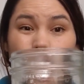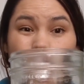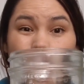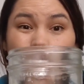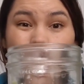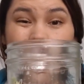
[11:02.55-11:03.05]

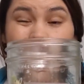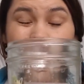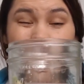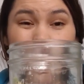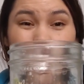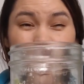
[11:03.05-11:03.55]
Or
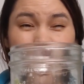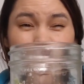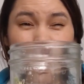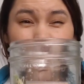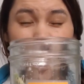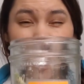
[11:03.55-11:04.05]
did doing
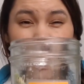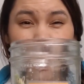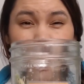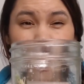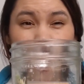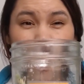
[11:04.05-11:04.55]
this
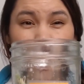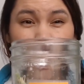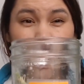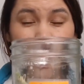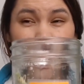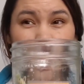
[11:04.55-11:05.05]
change
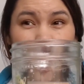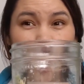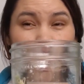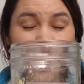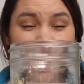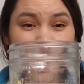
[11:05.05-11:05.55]
your
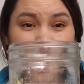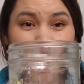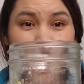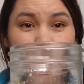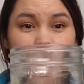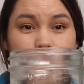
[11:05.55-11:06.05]
opinion
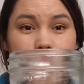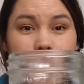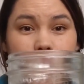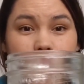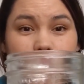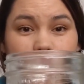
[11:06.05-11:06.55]
about some of
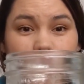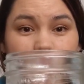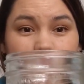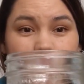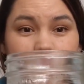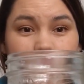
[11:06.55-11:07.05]
these
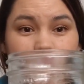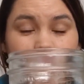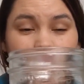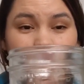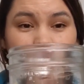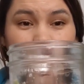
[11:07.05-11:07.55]
things?
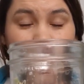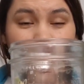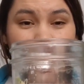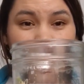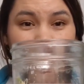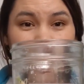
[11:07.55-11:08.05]
Do you have a
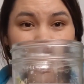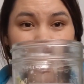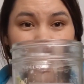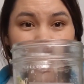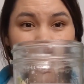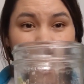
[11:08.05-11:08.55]
different
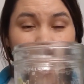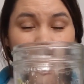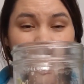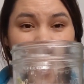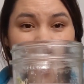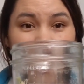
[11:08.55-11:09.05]
thought
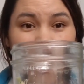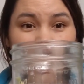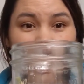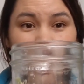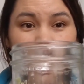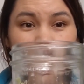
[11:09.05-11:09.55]
now?
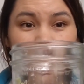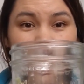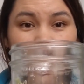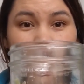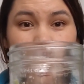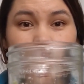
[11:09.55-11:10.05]

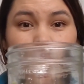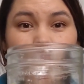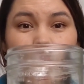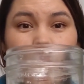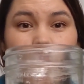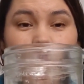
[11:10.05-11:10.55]
So
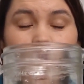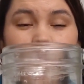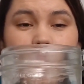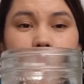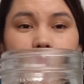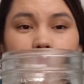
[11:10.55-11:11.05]
what do you
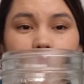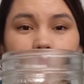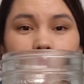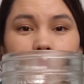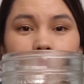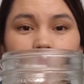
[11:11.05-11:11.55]
guys think?